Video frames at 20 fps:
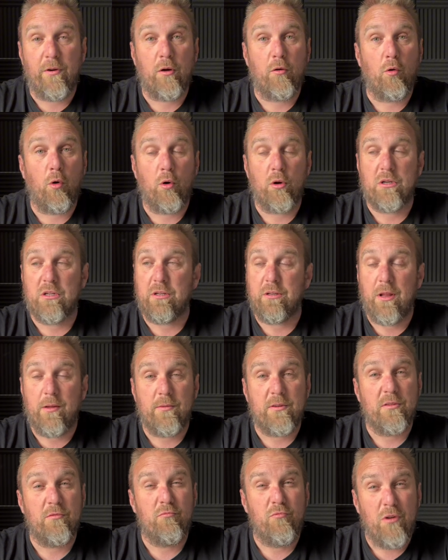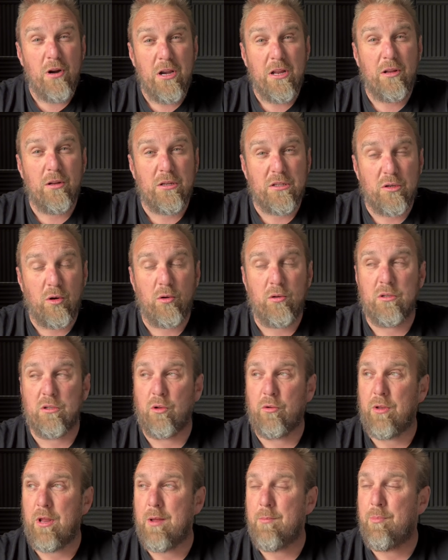Cross. There were some really good songs
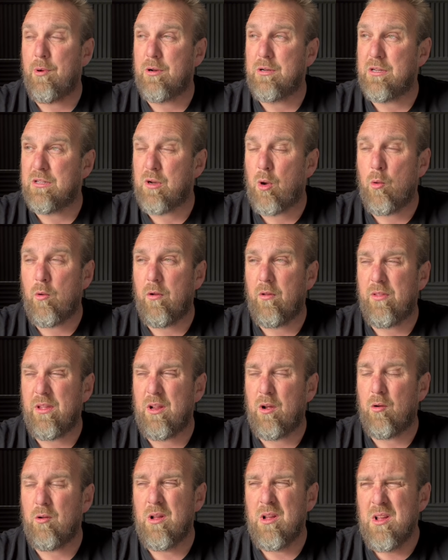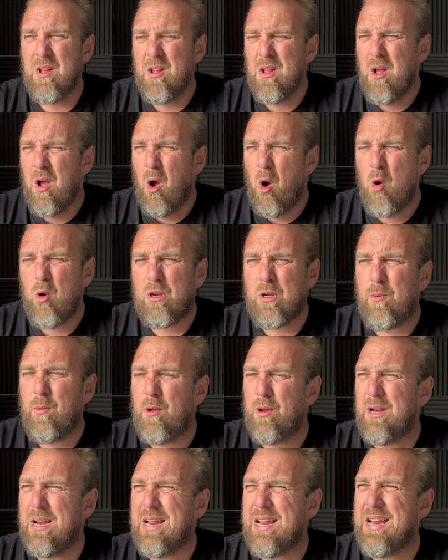on there, but I think
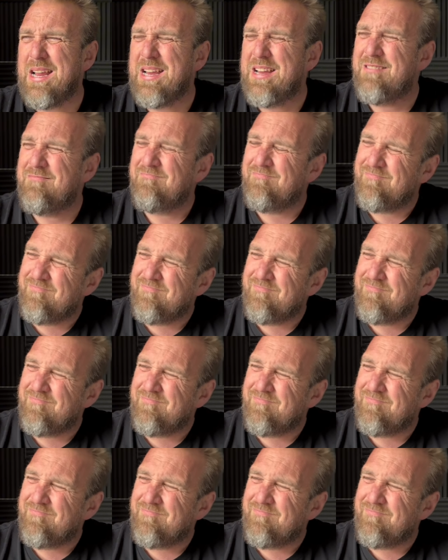ultimately